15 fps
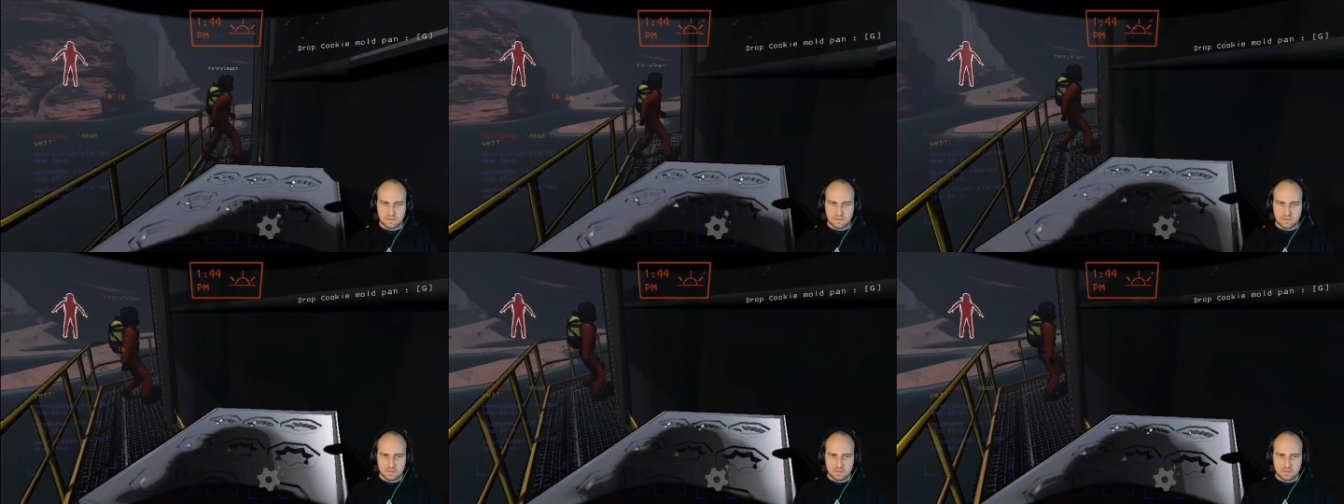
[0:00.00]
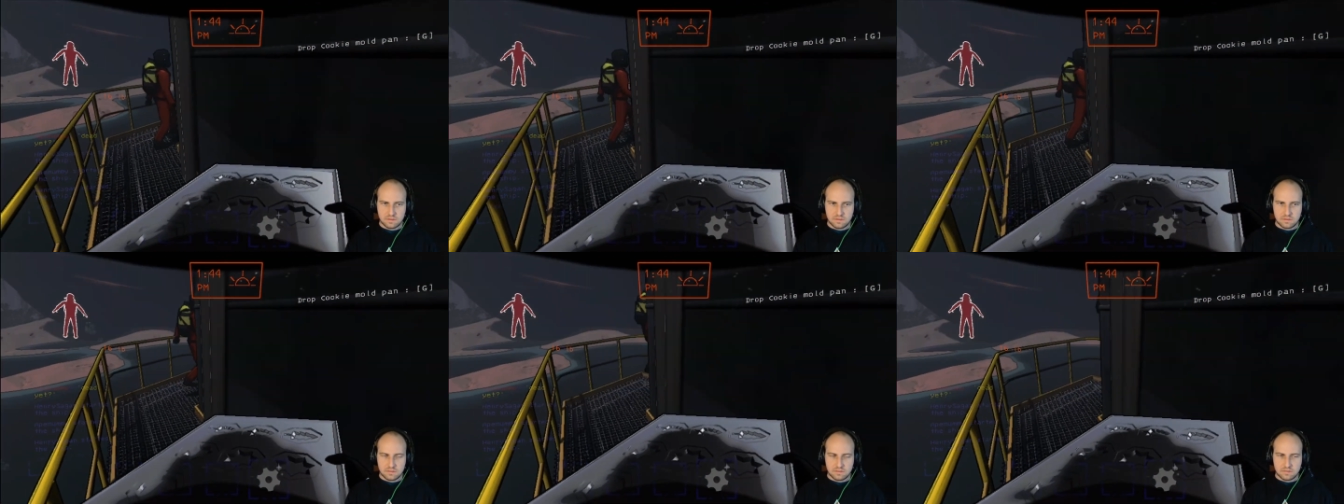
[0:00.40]
Wait,
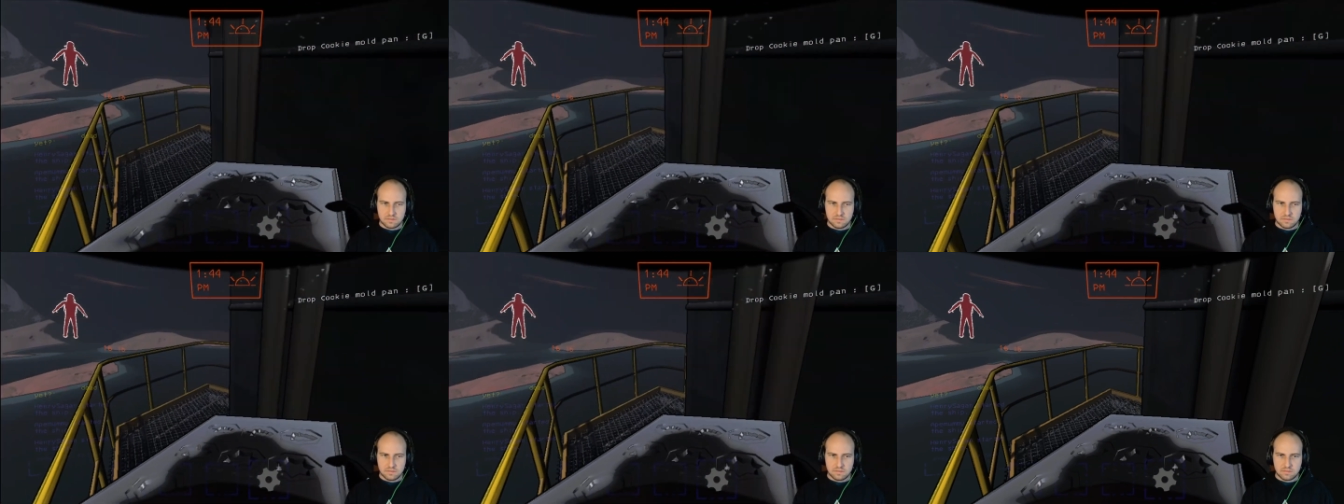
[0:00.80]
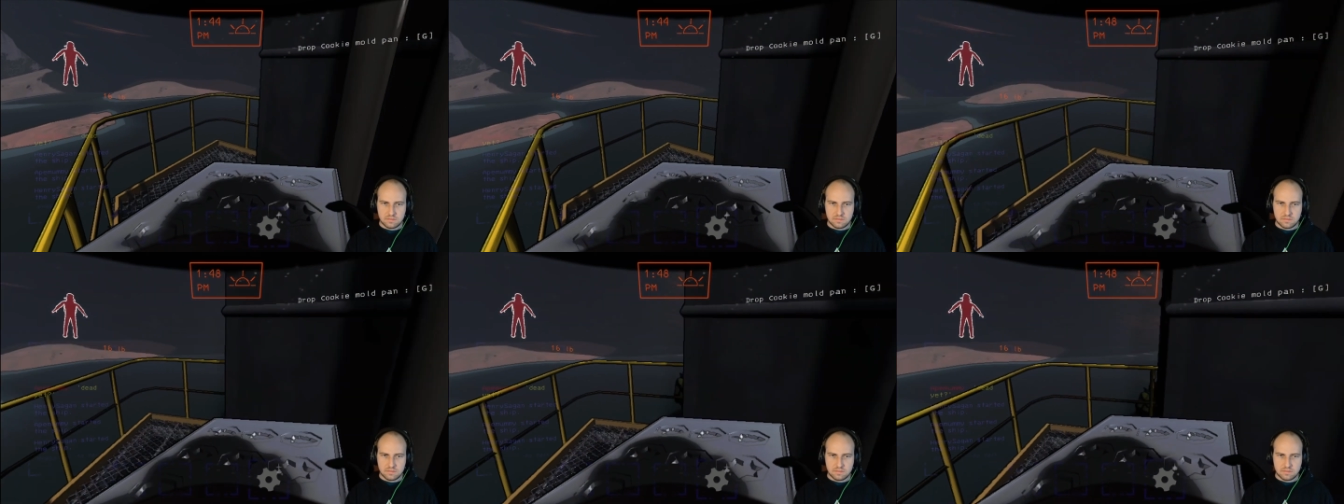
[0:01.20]
where the fuck?
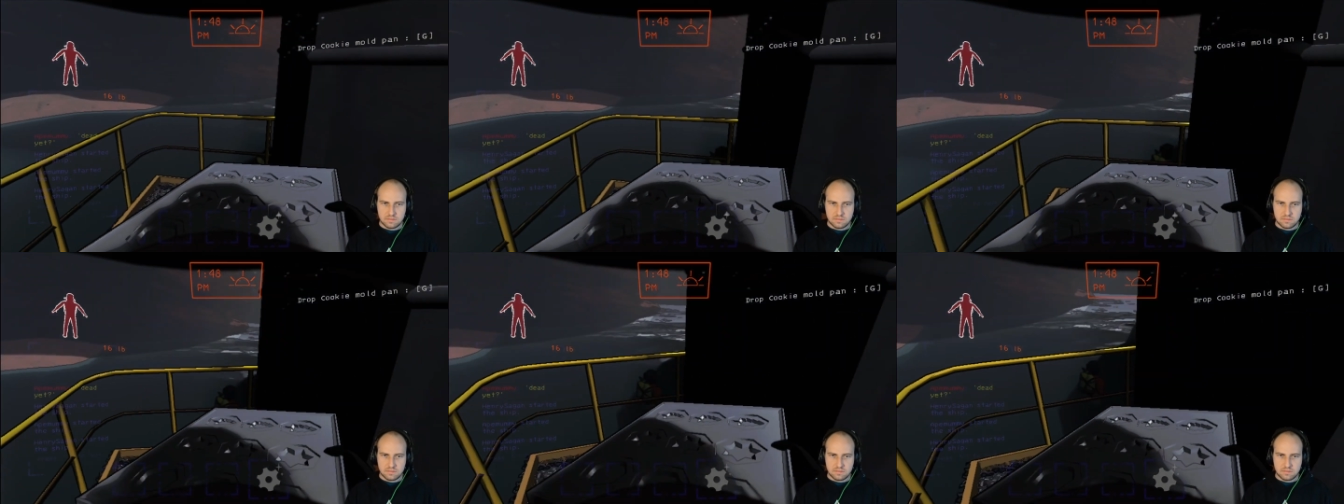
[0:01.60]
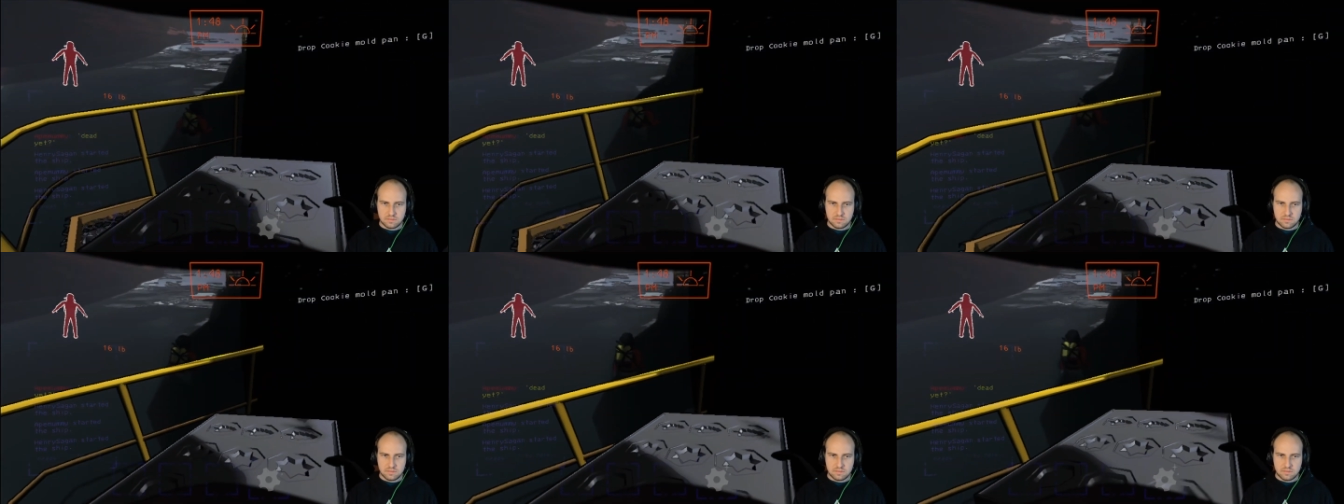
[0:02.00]

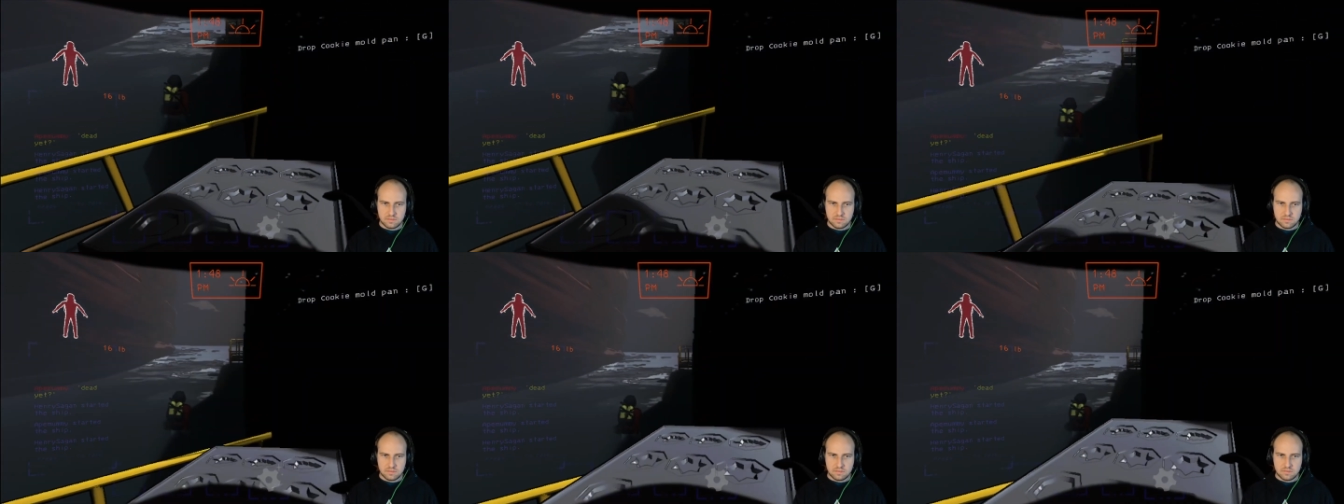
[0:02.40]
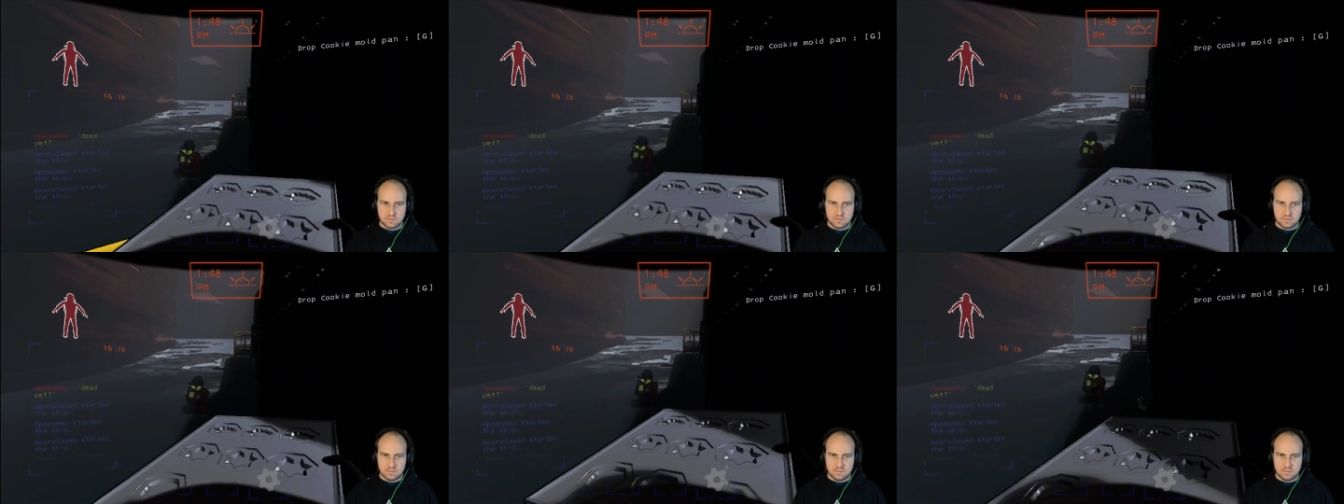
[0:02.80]
This is the
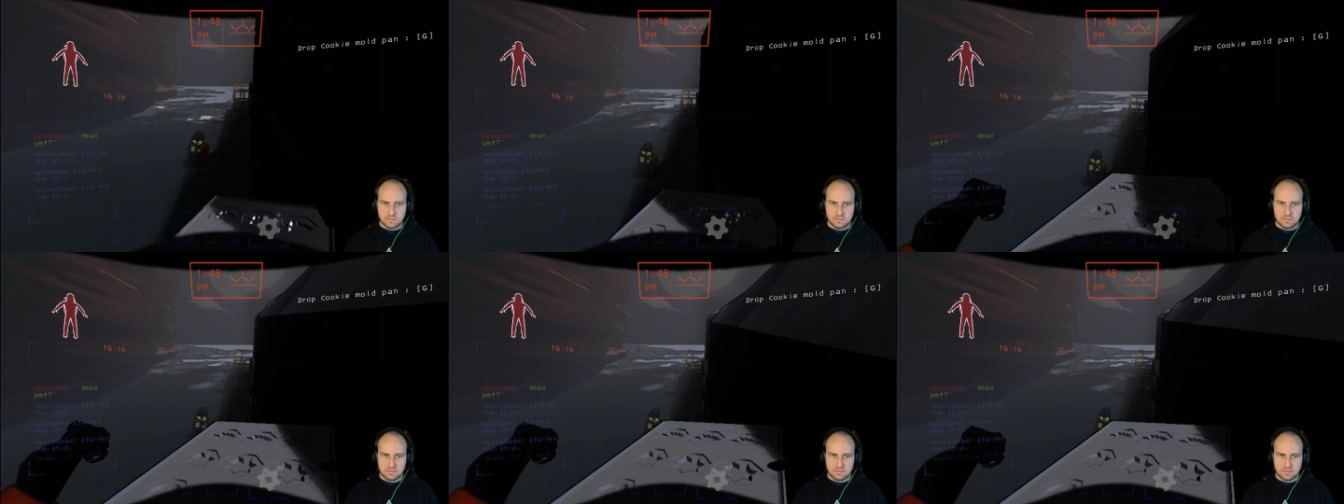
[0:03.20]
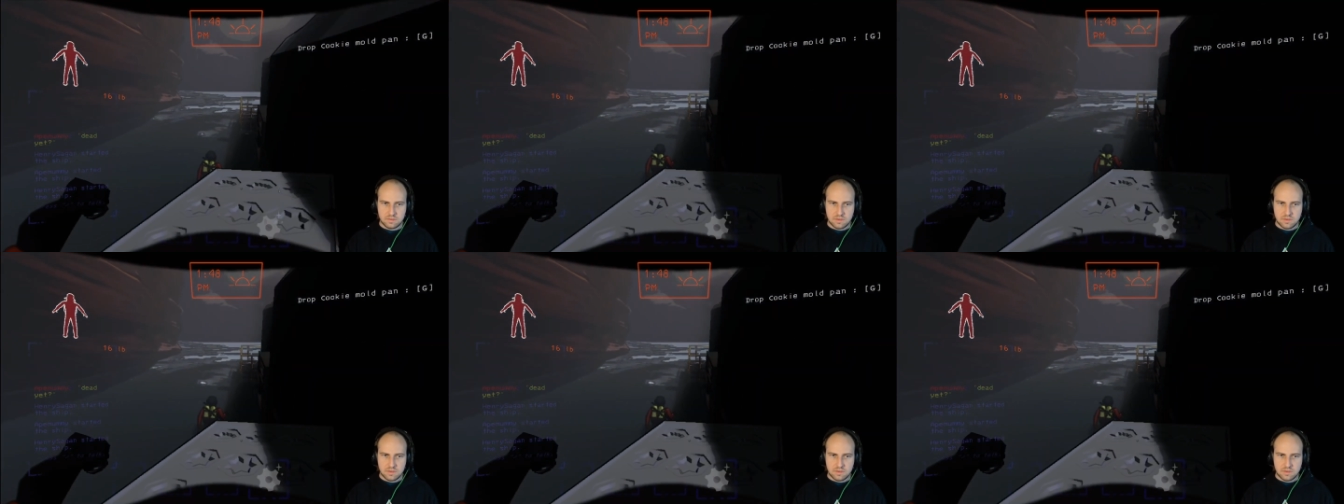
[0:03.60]
wrong side.